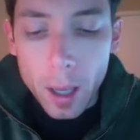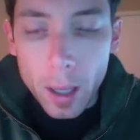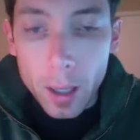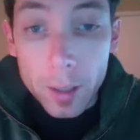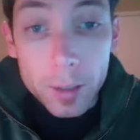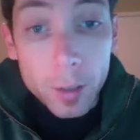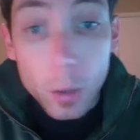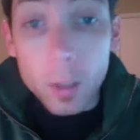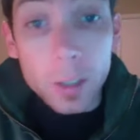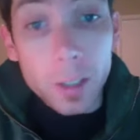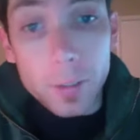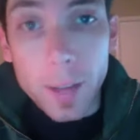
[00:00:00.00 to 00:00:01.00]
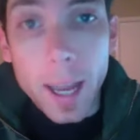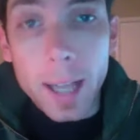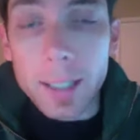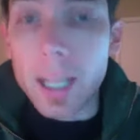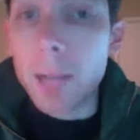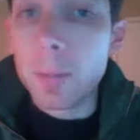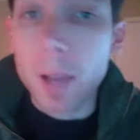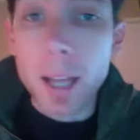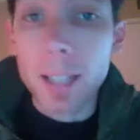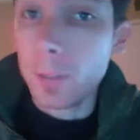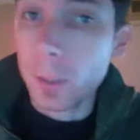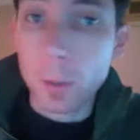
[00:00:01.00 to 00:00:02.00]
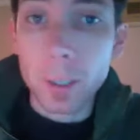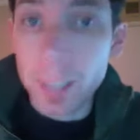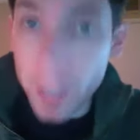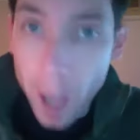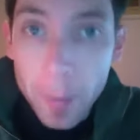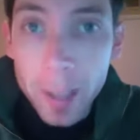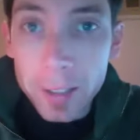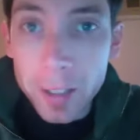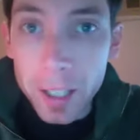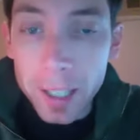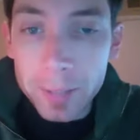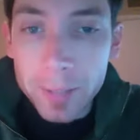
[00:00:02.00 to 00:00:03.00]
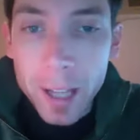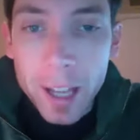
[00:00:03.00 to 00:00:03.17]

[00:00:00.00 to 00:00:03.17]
So good, in fact, that I'm not even going to comment on it.